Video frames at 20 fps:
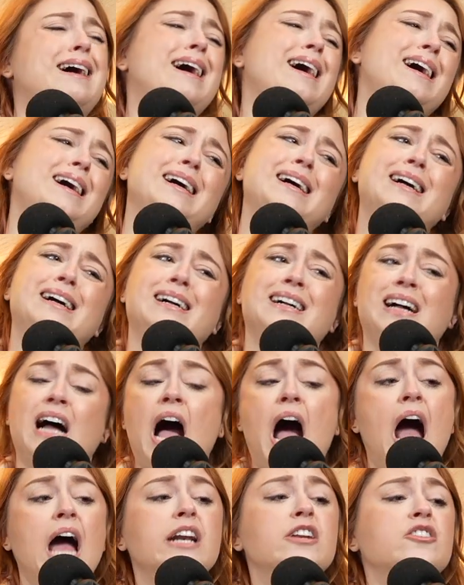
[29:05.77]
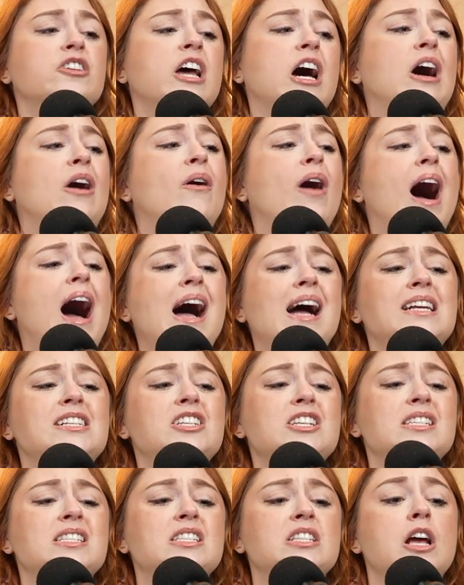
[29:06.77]
I don't know.
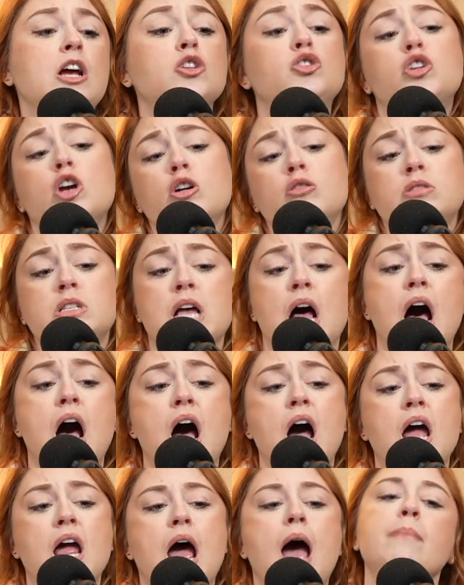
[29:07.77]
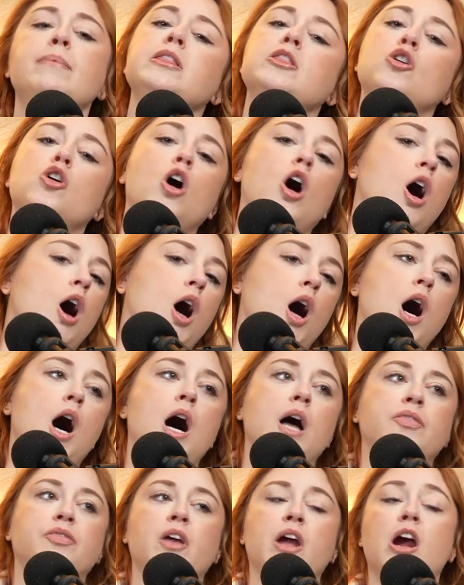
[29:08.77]
Joe's hot. I mean, they're all
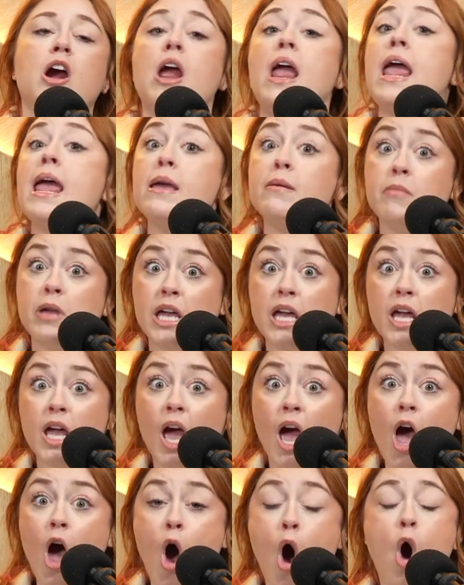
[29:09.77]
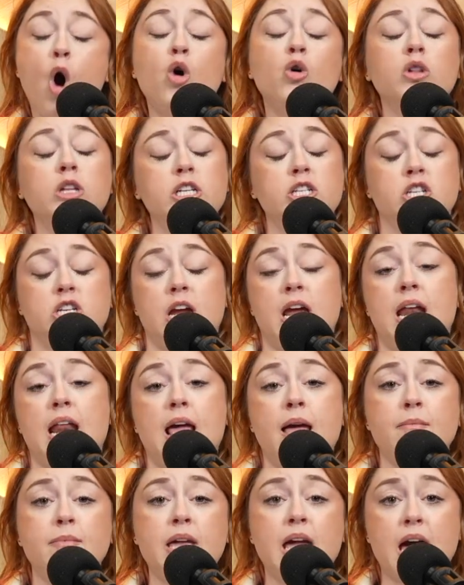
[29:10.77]
hot there. Emmy, holy shit.
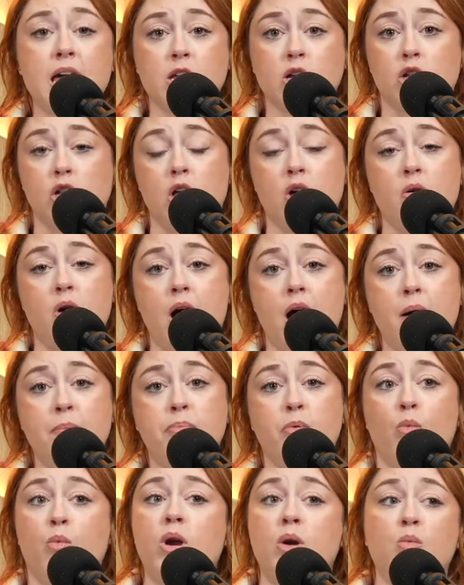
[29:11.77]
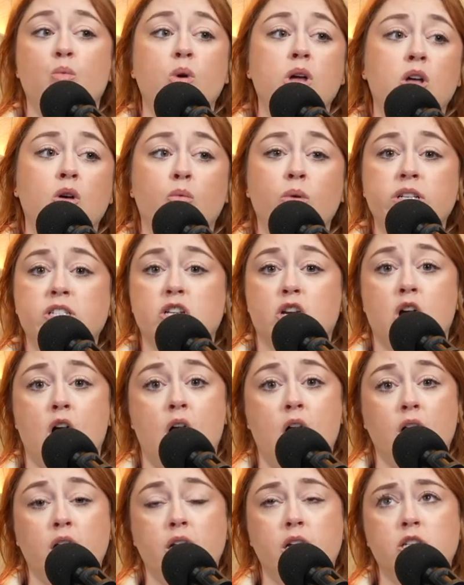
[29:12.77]
Emmy had a glow up when Will went to
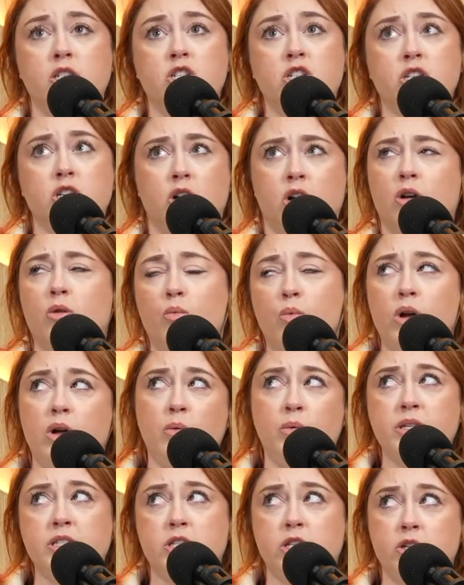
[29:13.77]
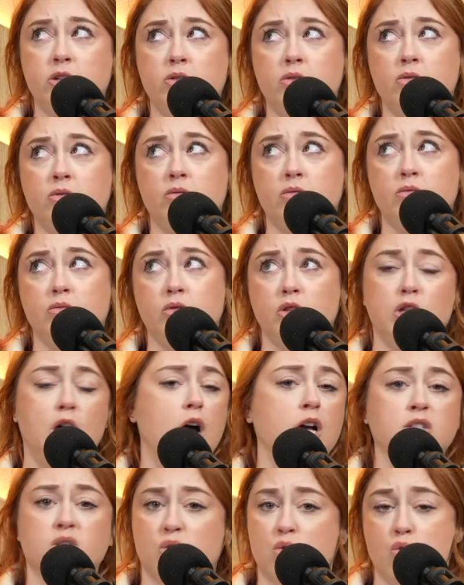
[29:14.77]
college, or Will went to
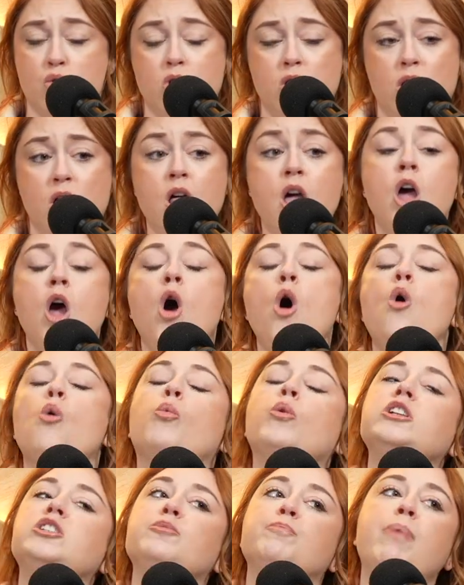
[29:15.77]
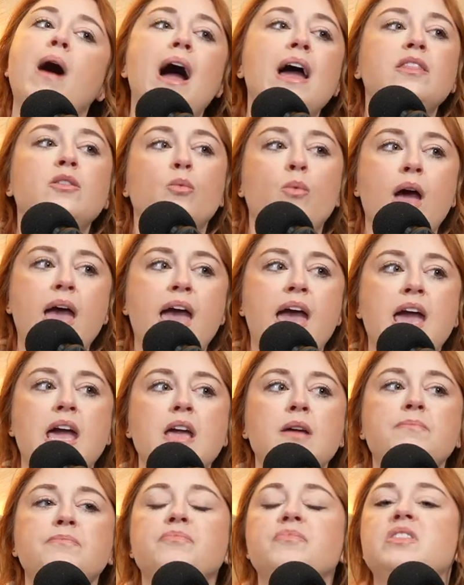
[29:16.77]
law school, which, by the
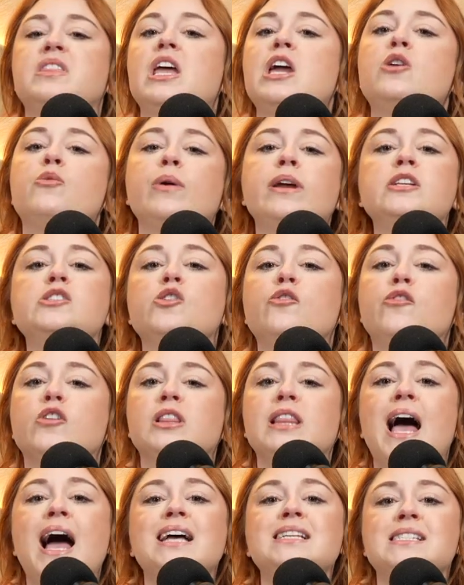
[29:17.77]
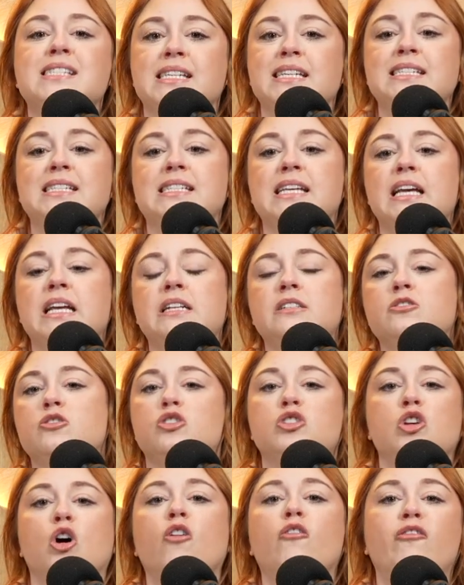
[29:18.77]
way, they grazed over last season
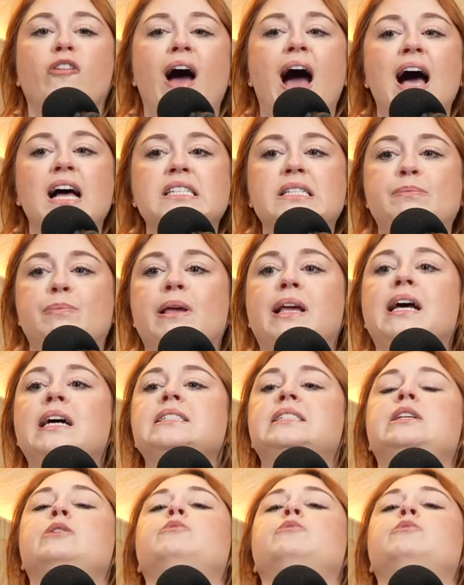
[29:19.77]
so fast because there